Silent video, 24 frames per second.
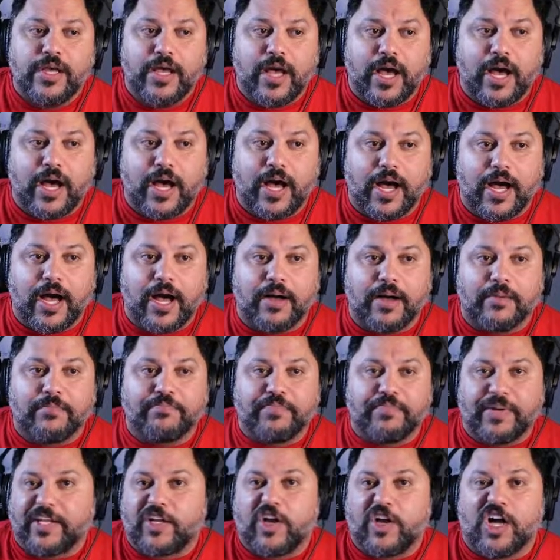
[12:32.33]
But
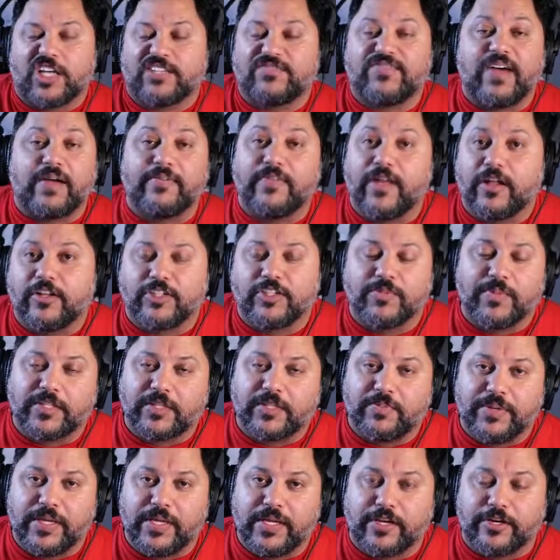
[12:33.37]
it costs $5 a month to
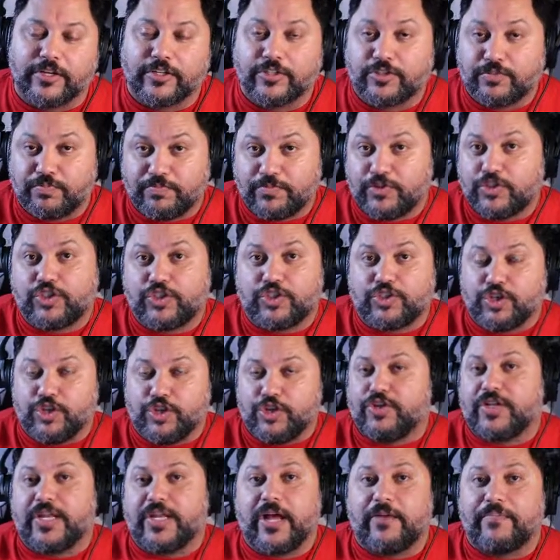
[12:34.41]
be here, so you
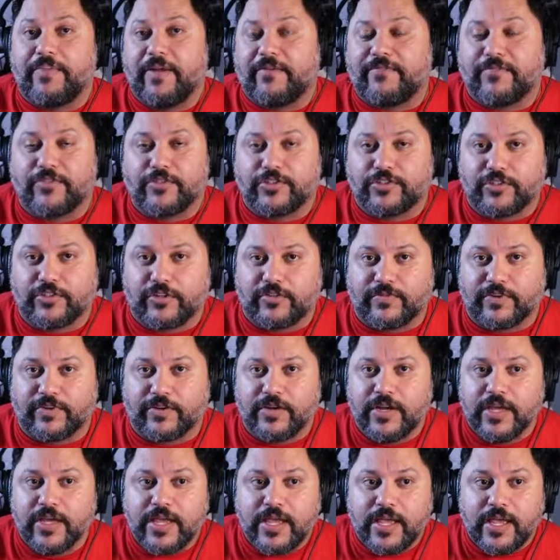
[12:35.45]
can help pay for the server.
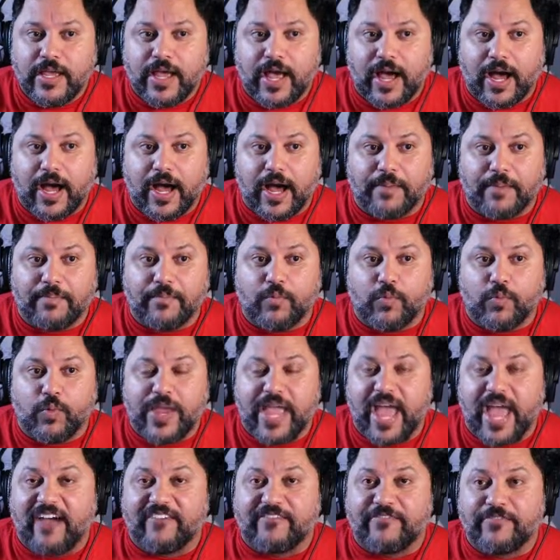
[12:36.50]
We
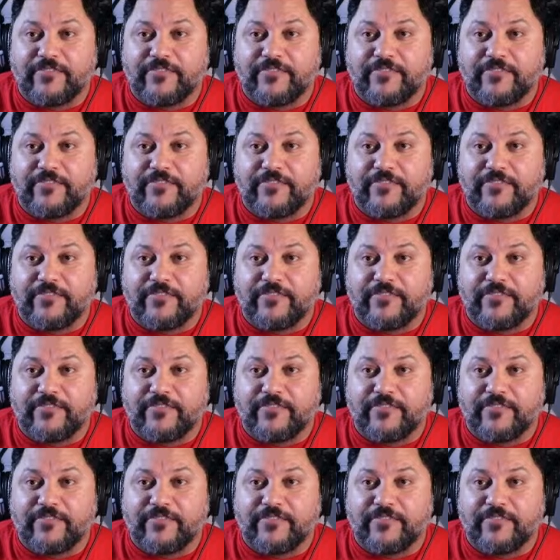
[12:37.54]
have,